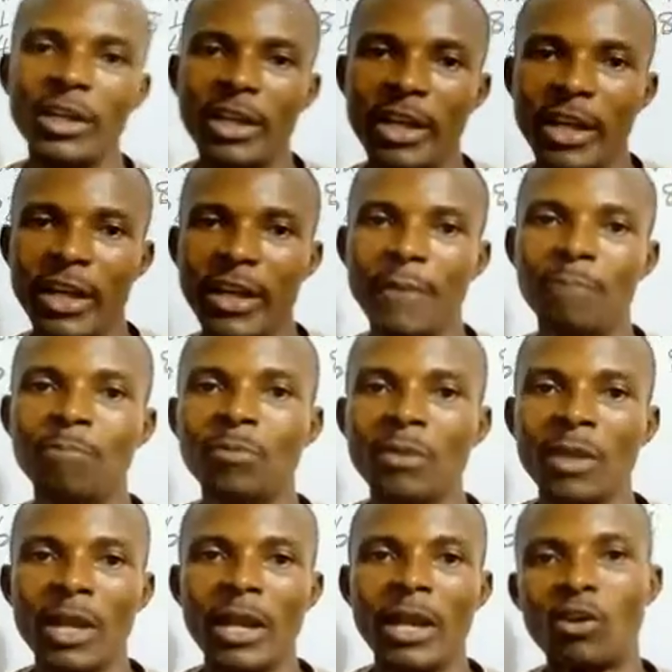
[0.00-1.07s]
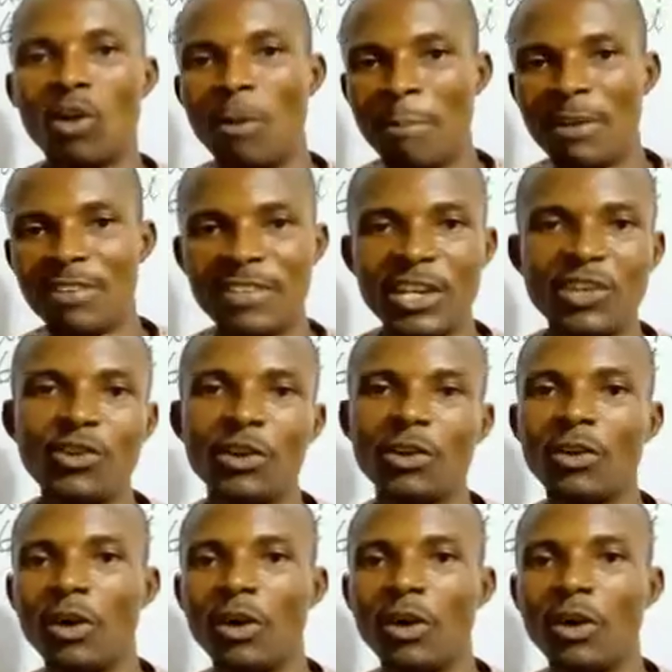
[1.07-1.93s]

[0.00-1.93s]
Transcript: The compensation